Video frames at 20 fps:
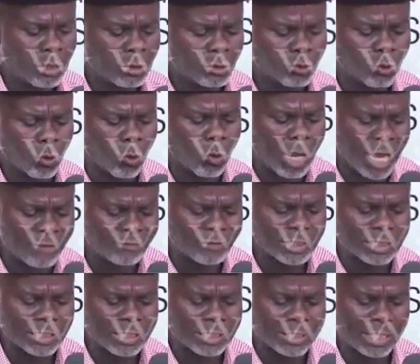to
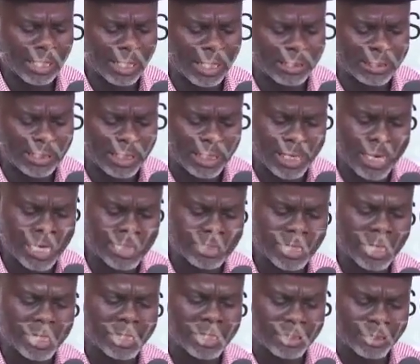FCT secretariats
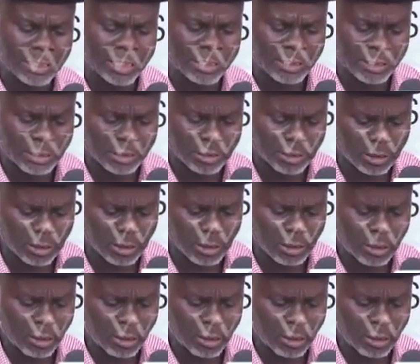and agencies.